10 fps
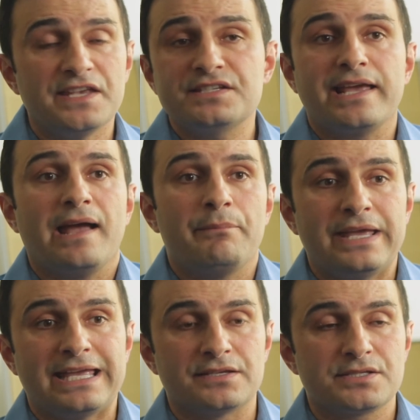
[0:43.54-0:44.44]
these
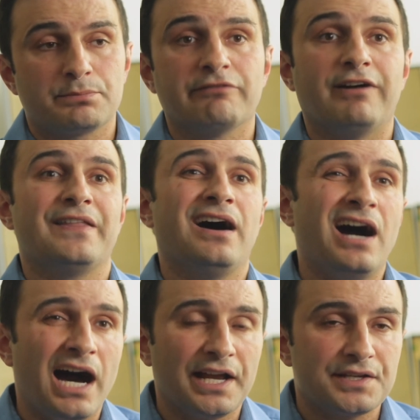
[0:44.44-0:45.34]
campaigns provide the
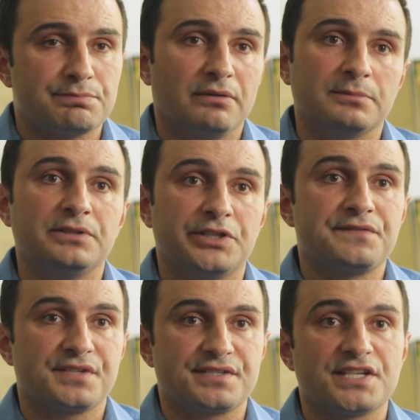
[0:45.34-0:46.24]
highest probability
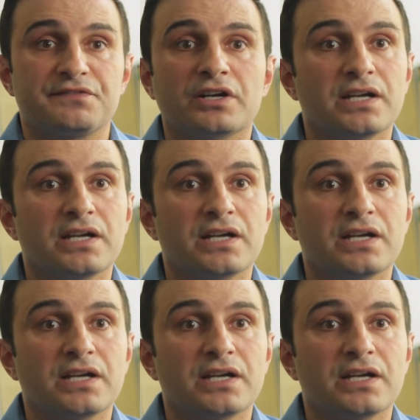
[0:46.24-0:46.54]
of success for our